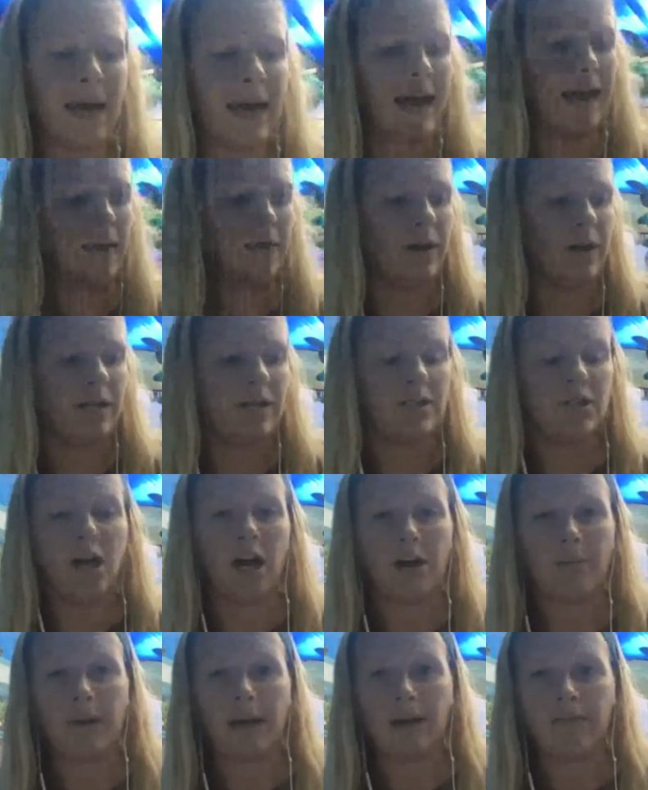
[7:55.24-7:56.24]
bad. We're gonna
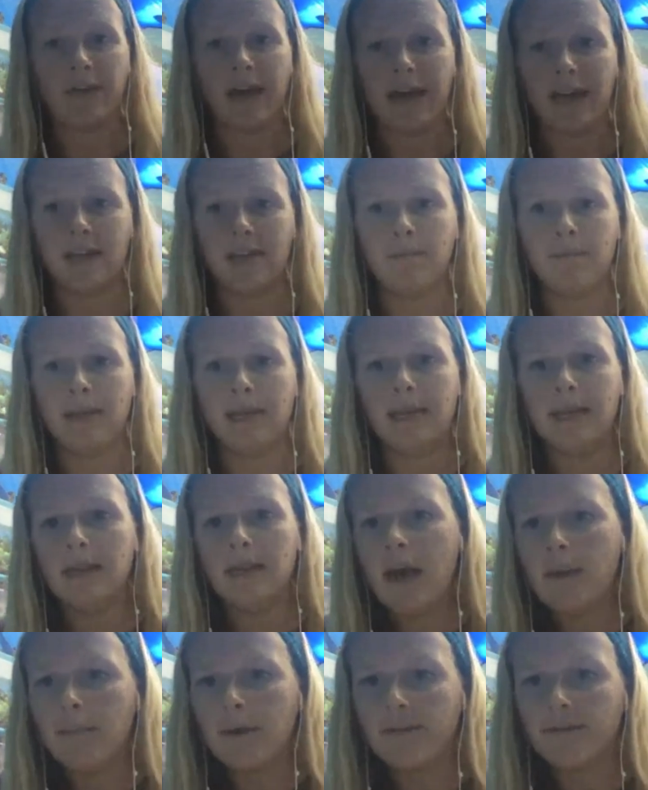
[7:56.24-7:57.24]
talk about that in a minute.
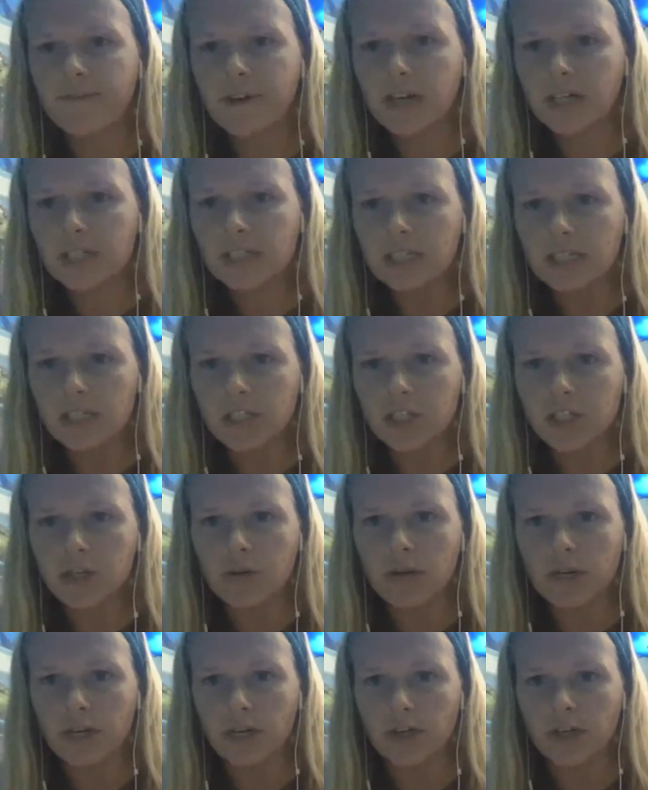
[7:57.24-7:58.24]
But first, let's
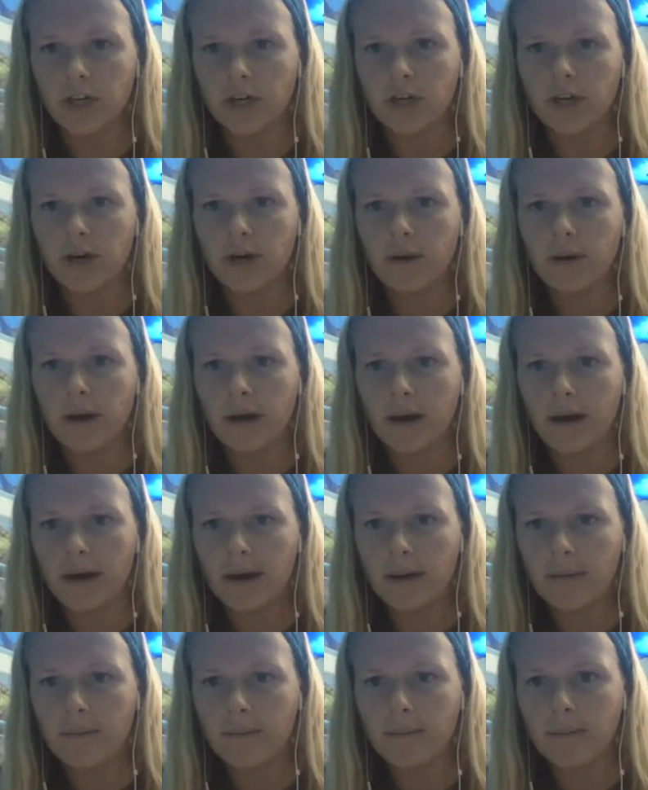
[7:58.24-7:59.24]
do another
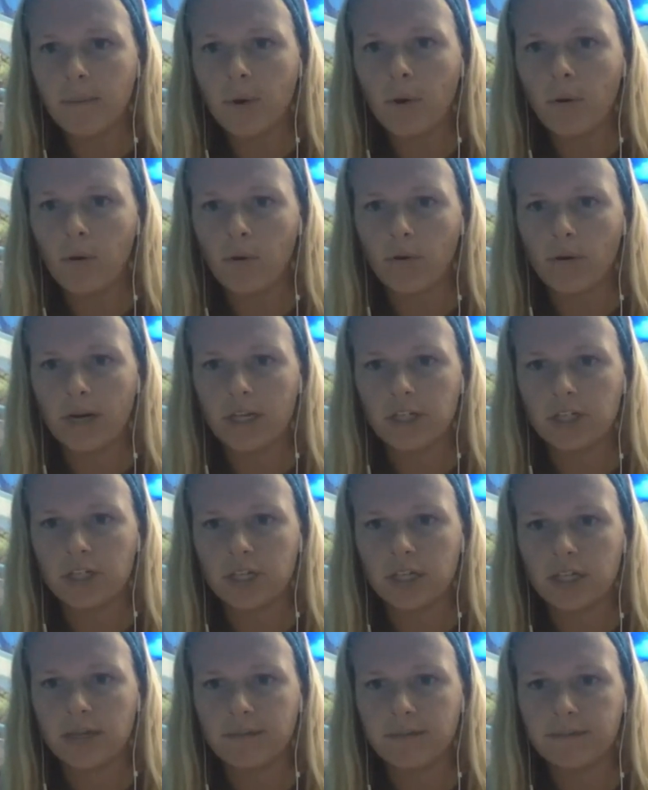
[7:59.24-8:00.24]
poll
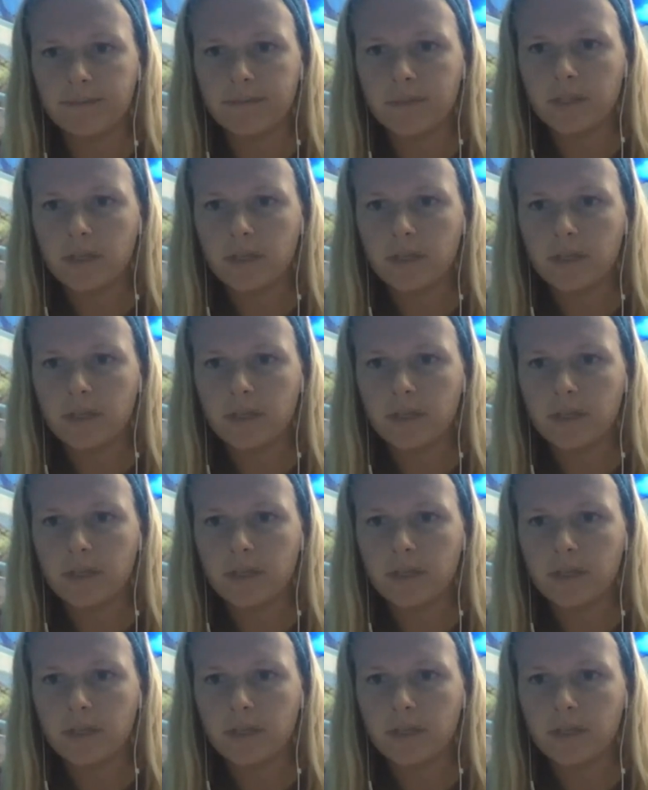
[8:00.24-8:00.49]
question.